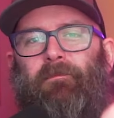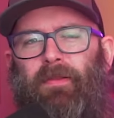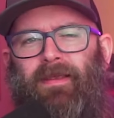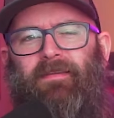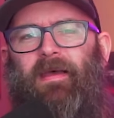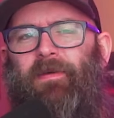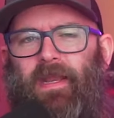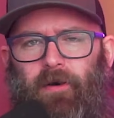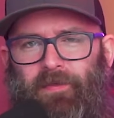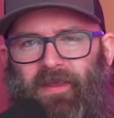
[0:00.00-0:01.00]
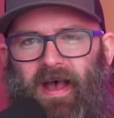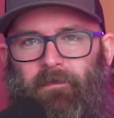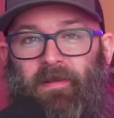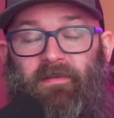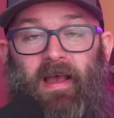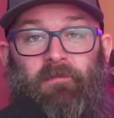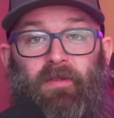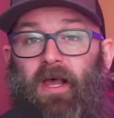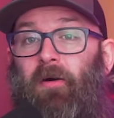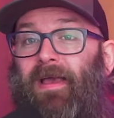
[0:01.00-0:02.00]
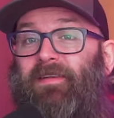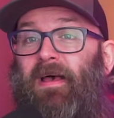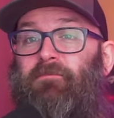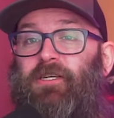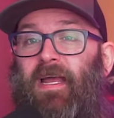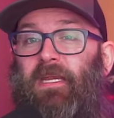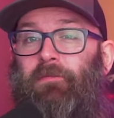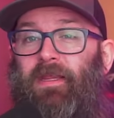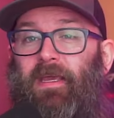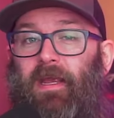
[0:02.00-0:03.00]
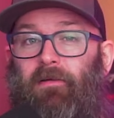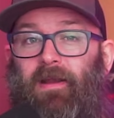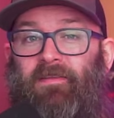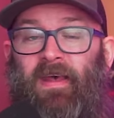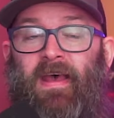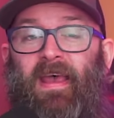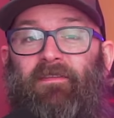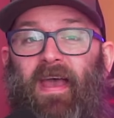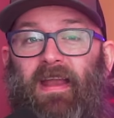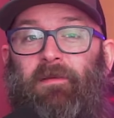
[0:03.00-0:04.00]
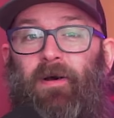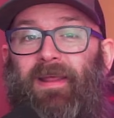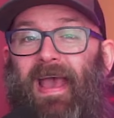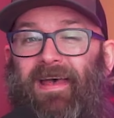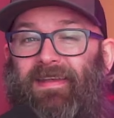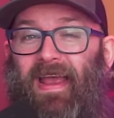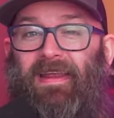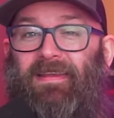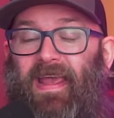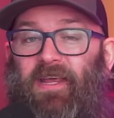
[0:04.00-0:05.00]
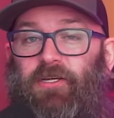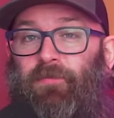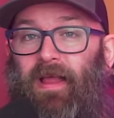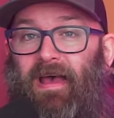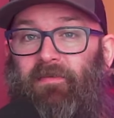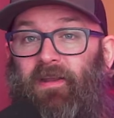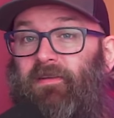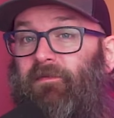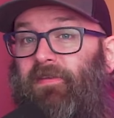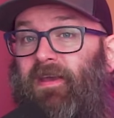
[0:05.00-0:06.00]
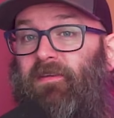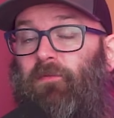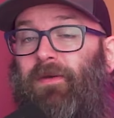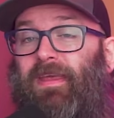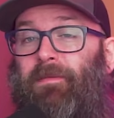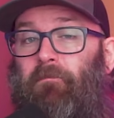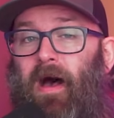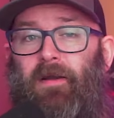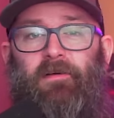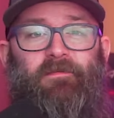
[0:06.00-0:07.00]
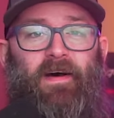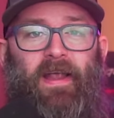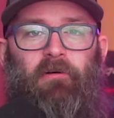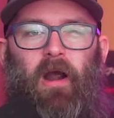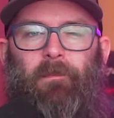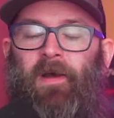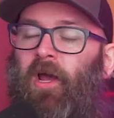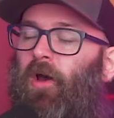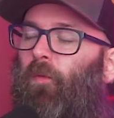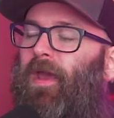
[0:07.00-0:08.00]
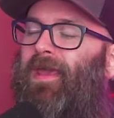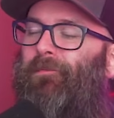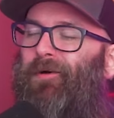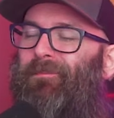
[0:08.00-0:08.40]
please let me know in the comments down below as I'm genuinely curious if anybody has any tangible evidence of this with a modern firearm. We will